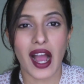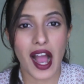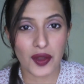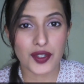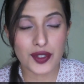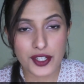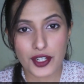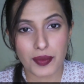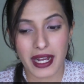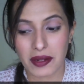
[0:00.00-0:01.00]
how
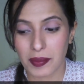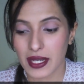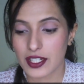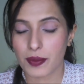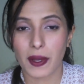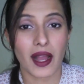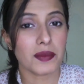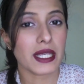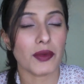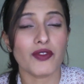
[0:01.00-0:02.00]
YouTube helped me to pick up
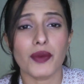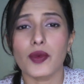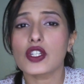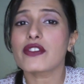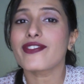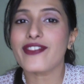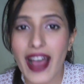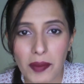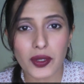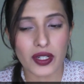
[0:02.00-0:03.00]
some of the most
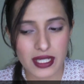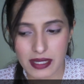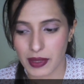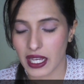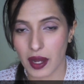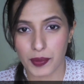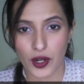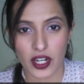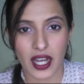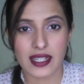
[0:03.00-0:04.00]
fabulous makeup
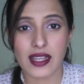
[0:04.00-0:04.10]
products.